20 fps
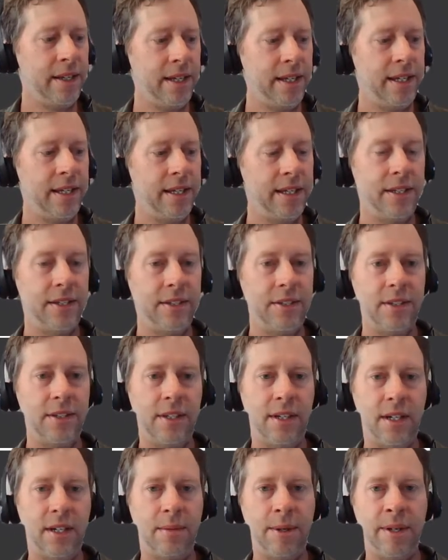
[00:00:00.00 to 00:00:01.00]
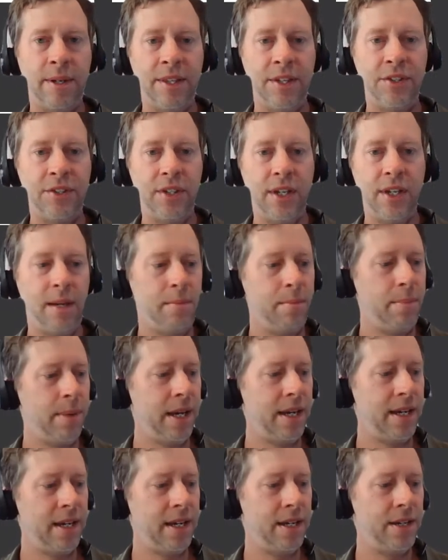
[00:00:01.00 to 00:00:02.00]
is on the same
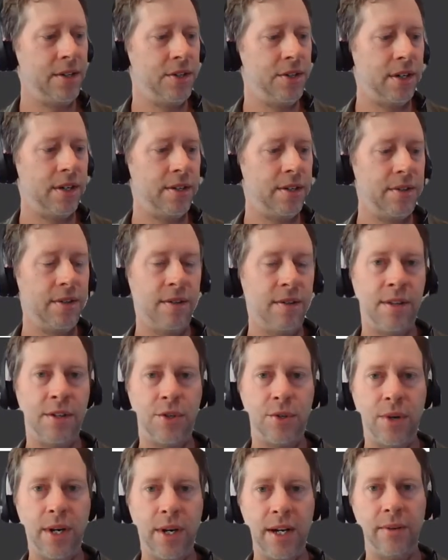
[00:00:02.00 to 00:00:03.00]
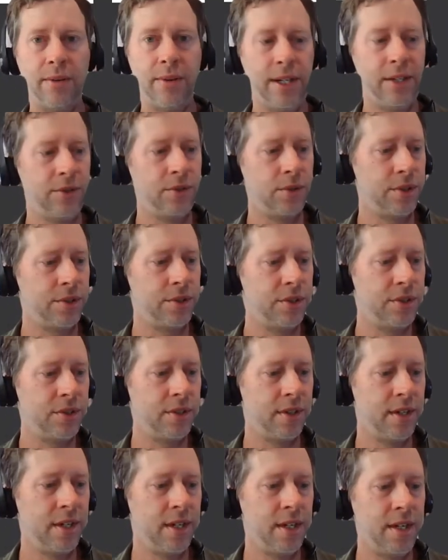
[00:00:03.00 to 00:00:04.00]
page under the training
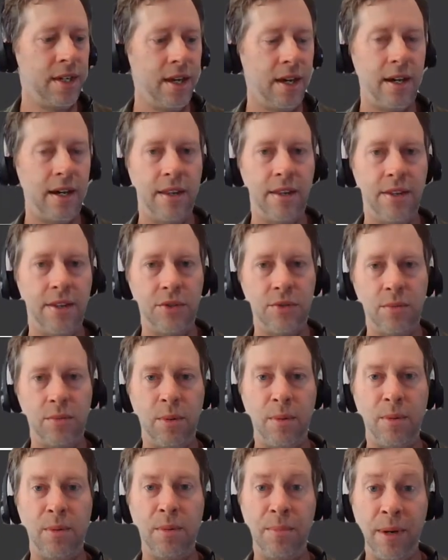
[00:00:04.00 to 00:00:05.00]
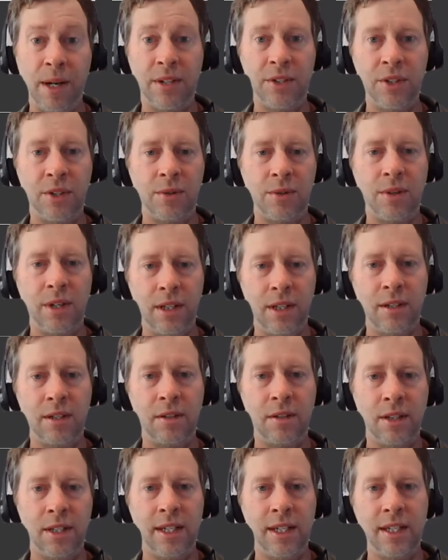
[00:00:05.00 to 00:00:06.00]
resources. This repository
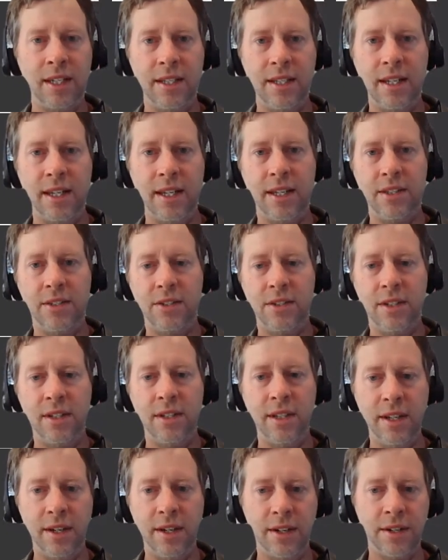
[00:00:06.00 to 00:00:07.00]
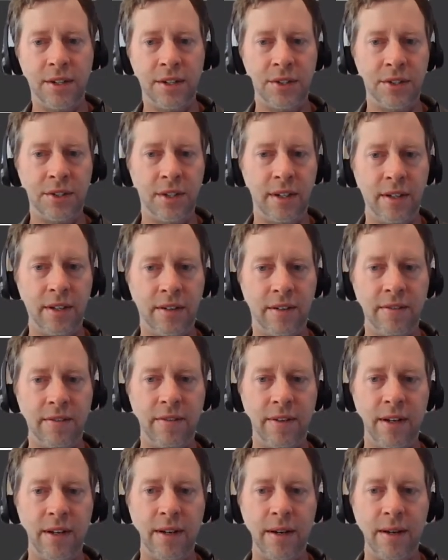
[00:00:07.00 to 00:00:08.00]
literally contains years
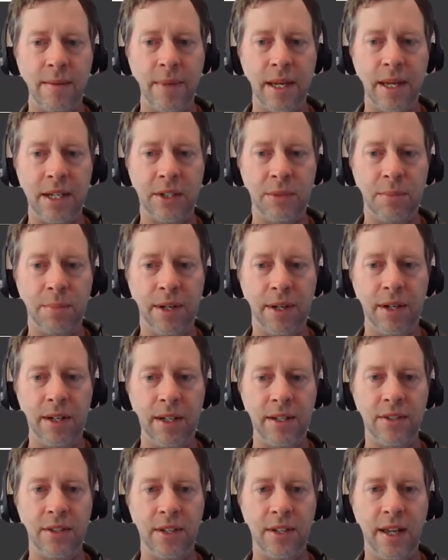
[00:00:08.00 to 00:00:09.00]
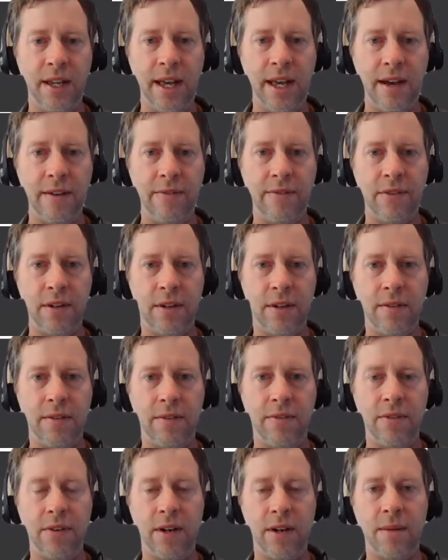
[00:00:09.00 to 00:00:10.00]
of experience and effort
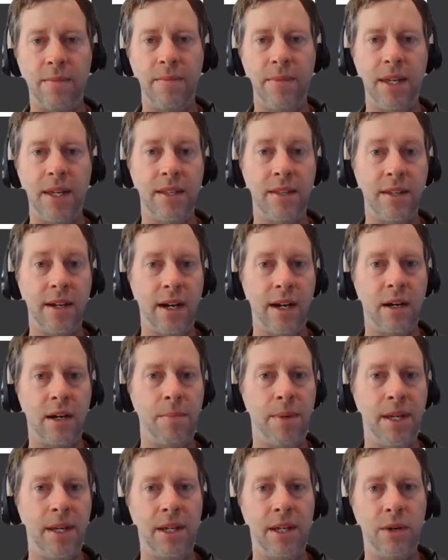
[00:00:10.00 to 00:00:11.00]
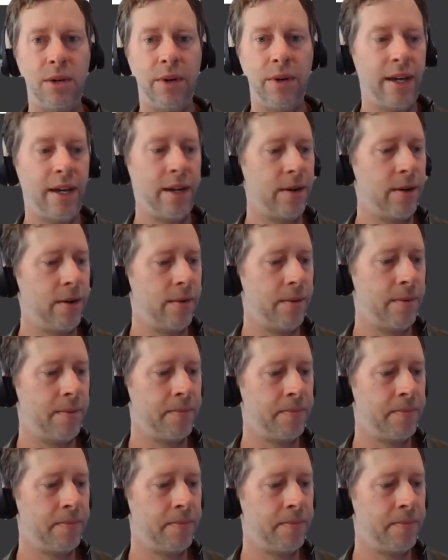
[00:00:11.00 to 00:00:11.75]
from the entire PQAO.